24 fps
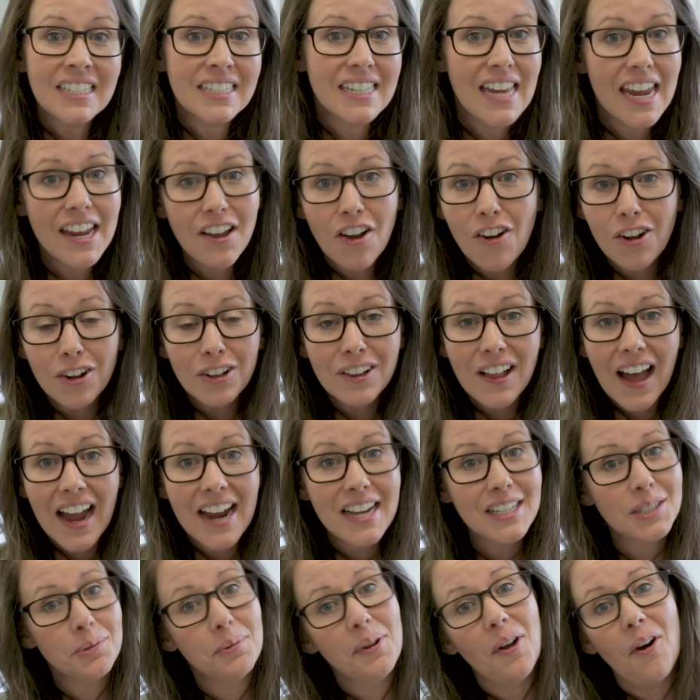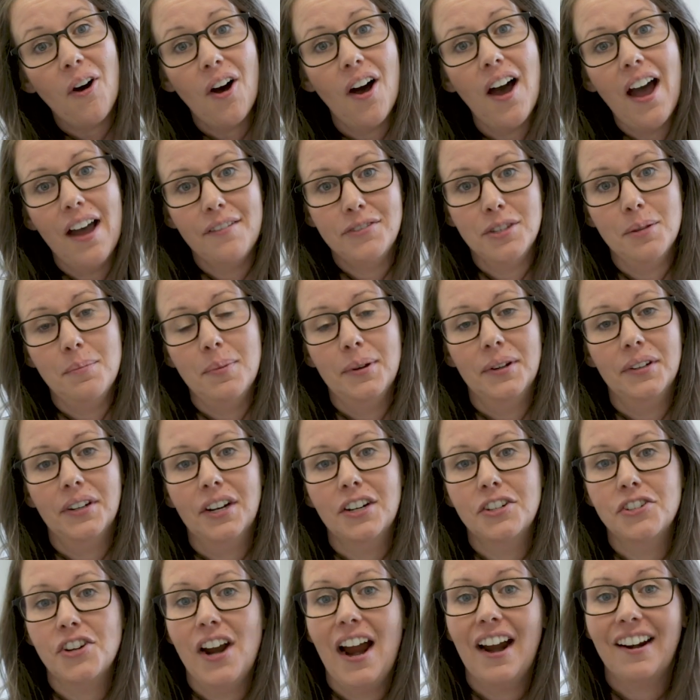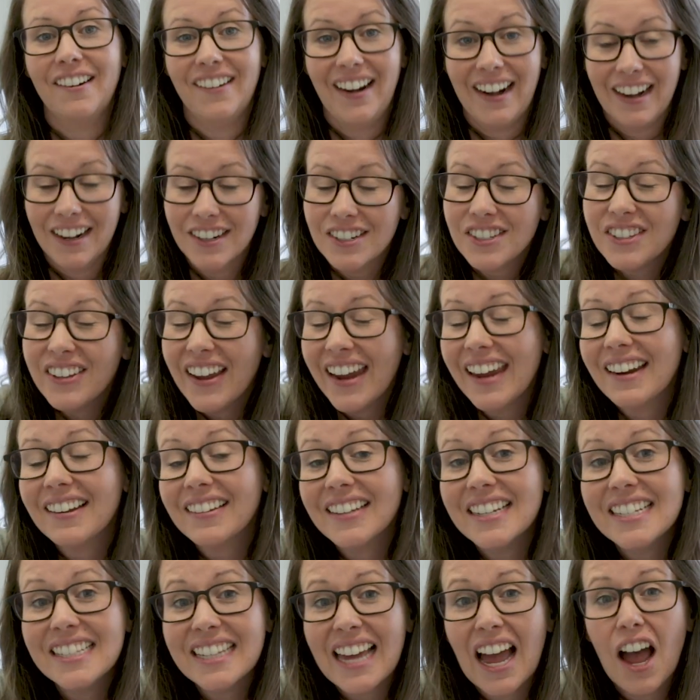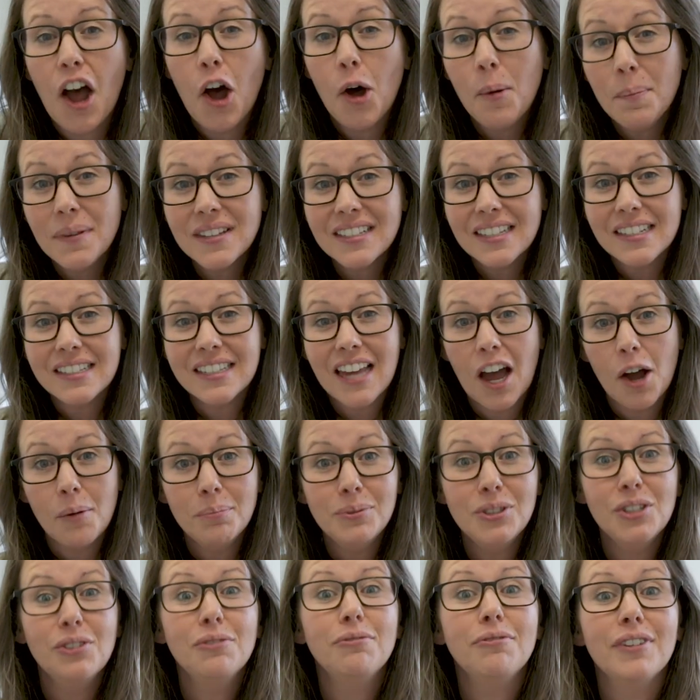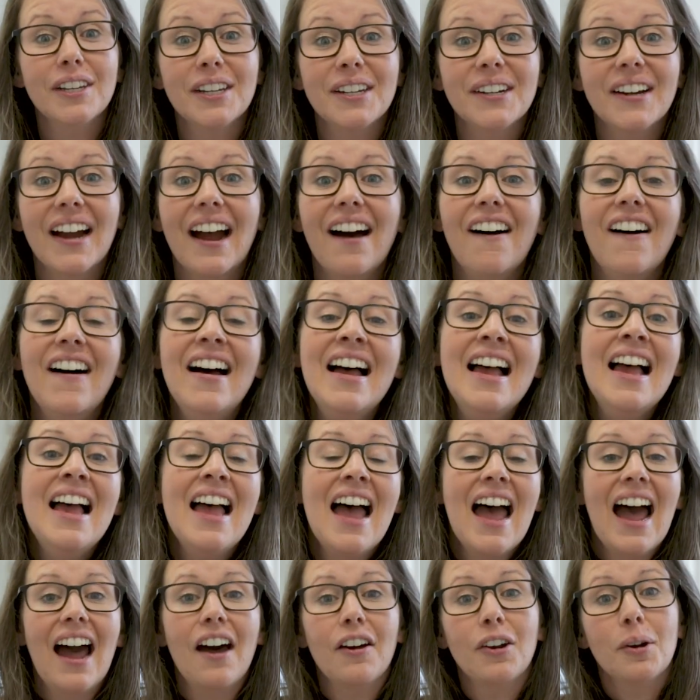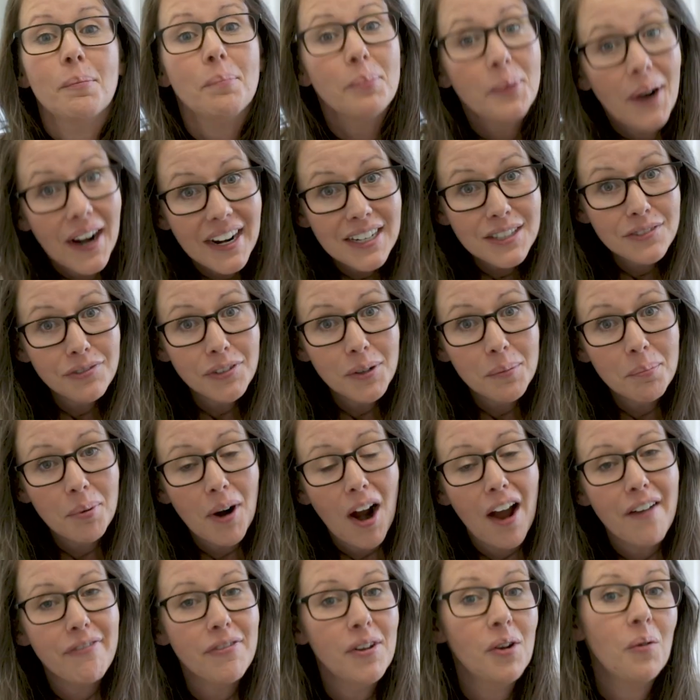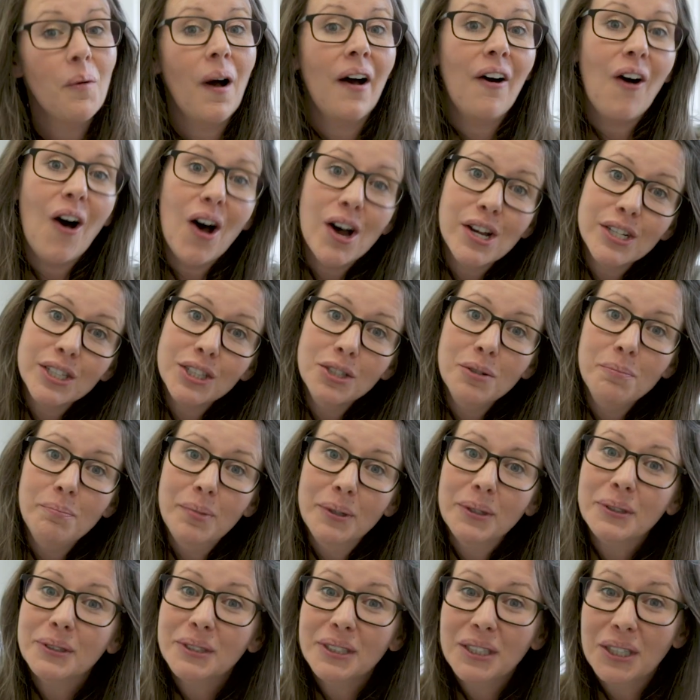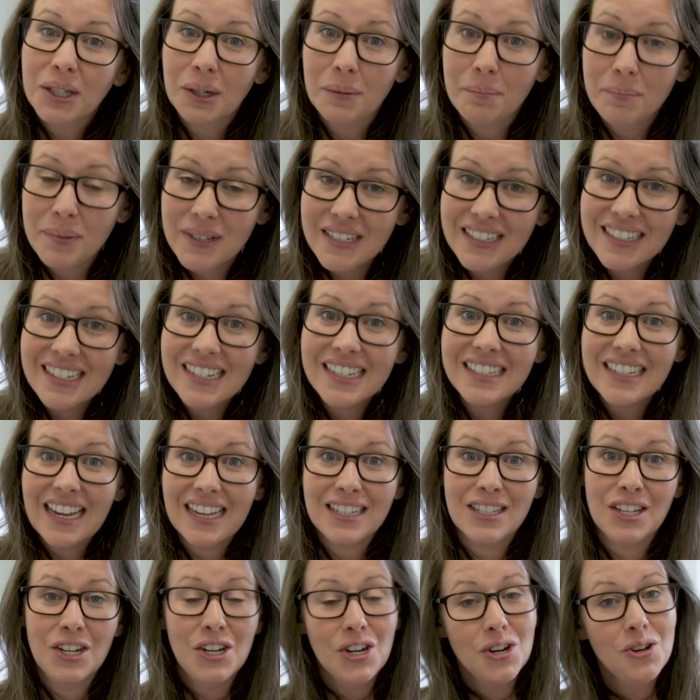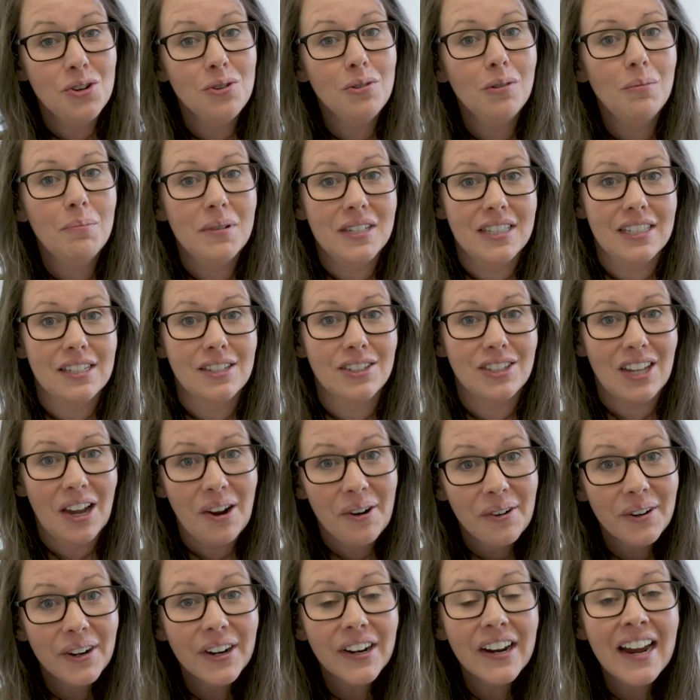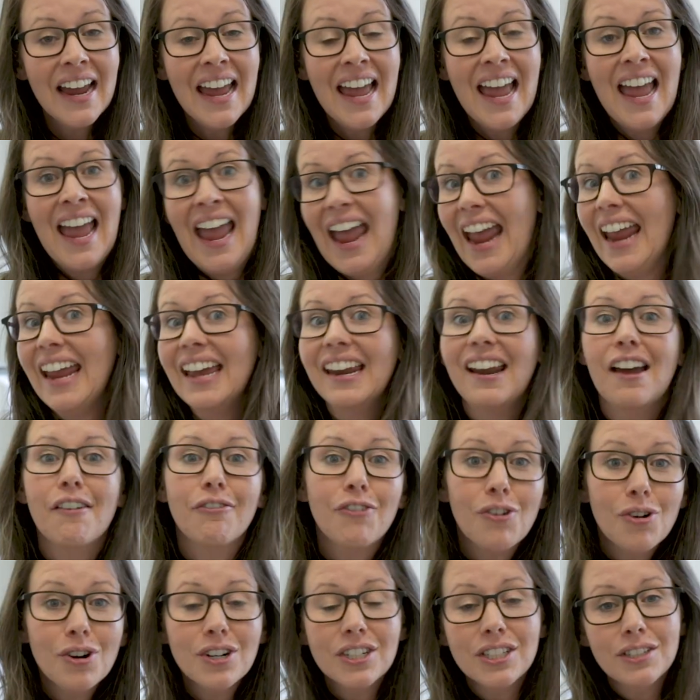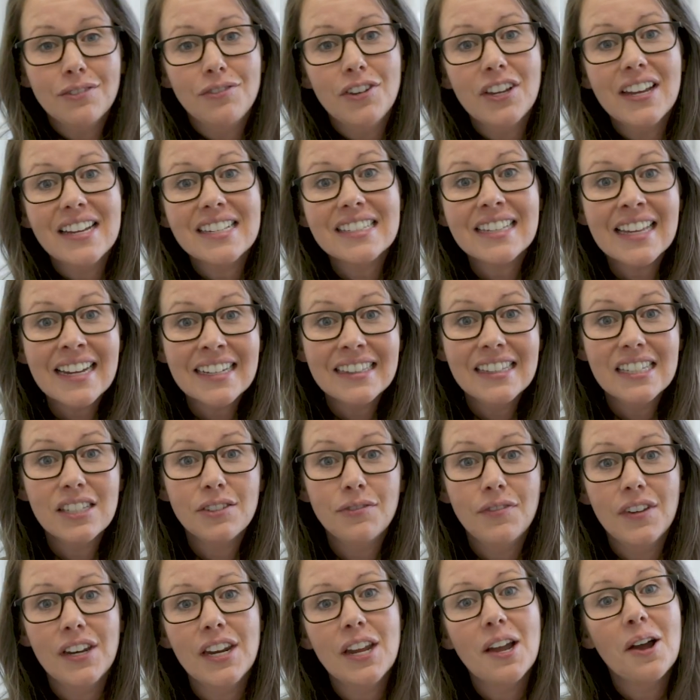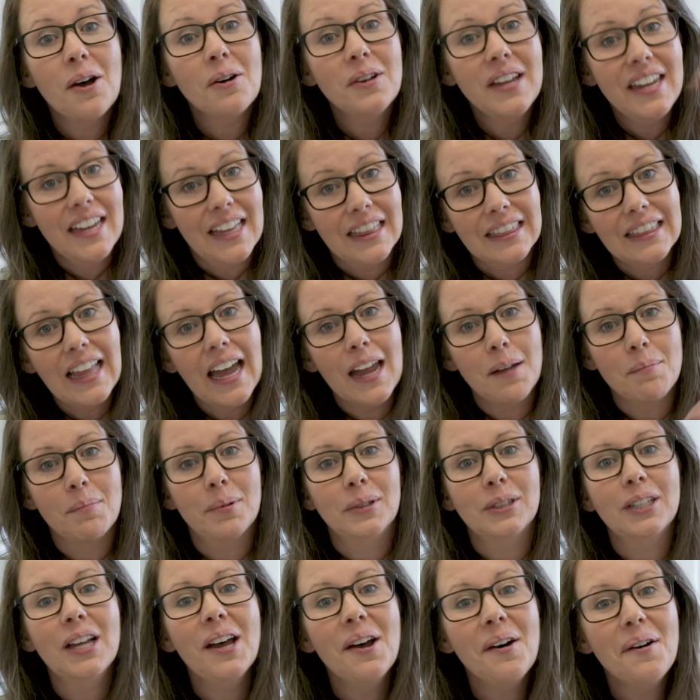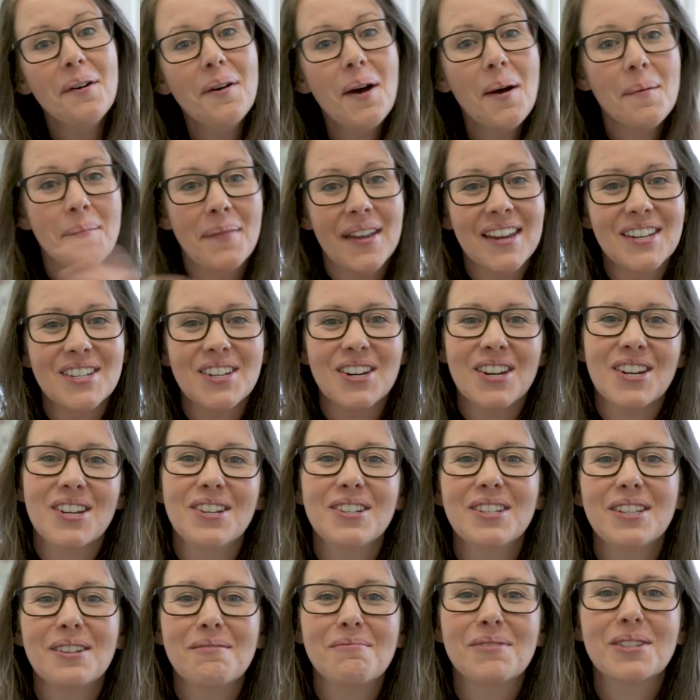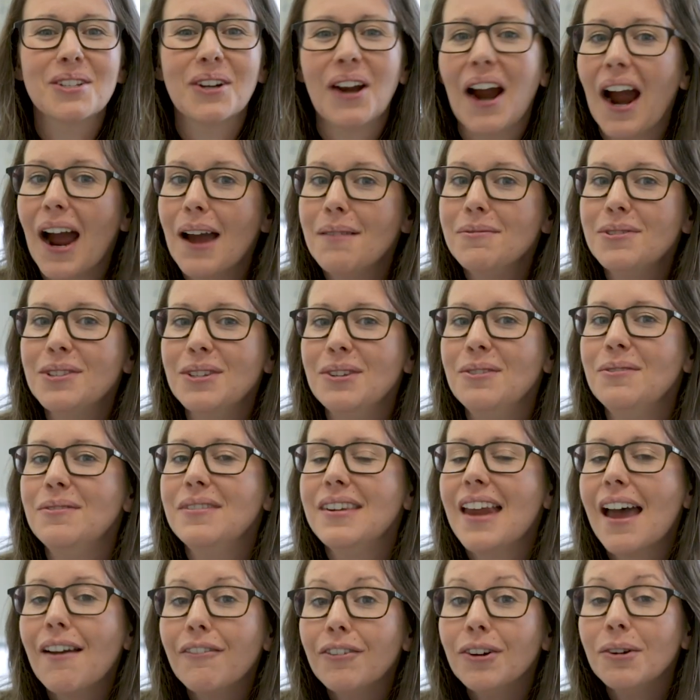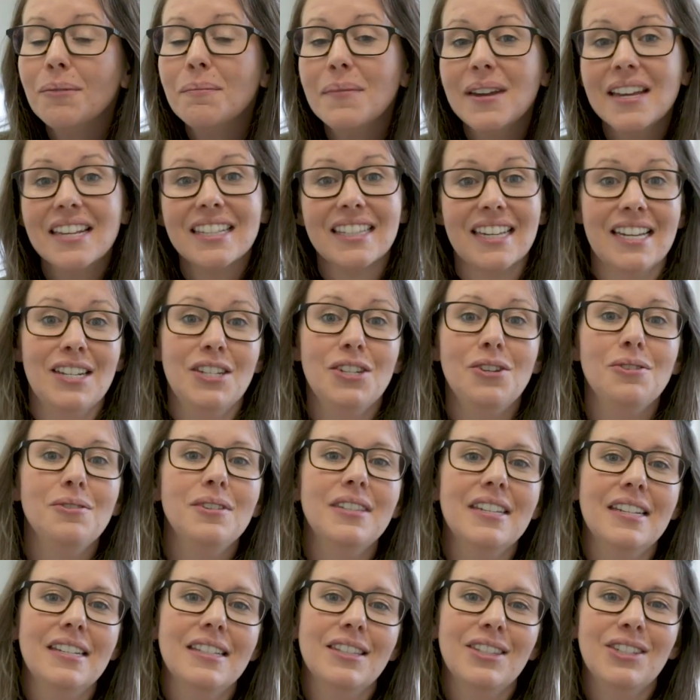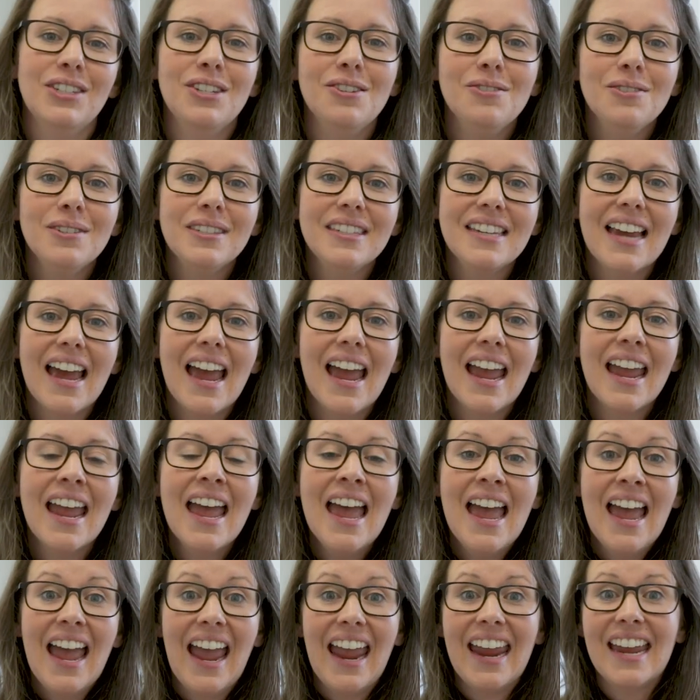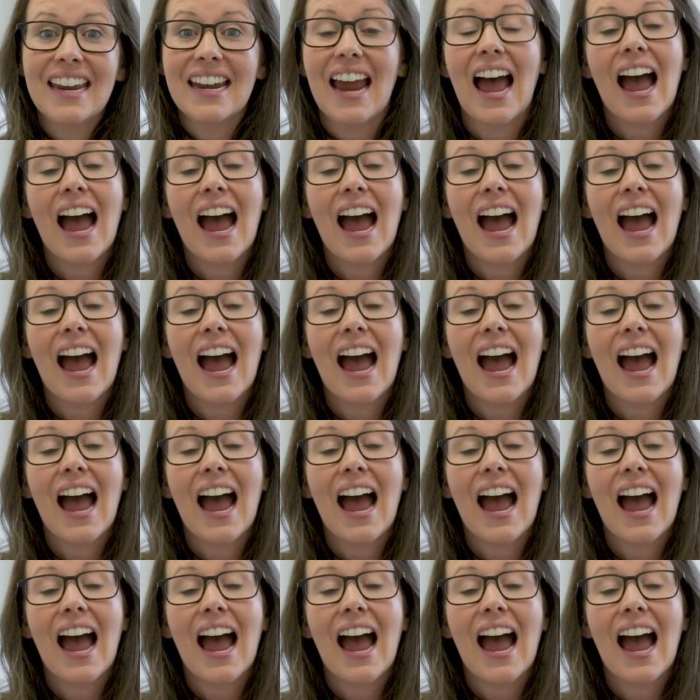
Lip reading: Take on clients. We all have to build our track record. So Annalisa, I hope this has helped you figure out how to price for profit while also building your business as a new business owner. And of course, if you guys like this video, hit like below. Make sure you subscribe so you never miss a 2 Cents Tuesday. And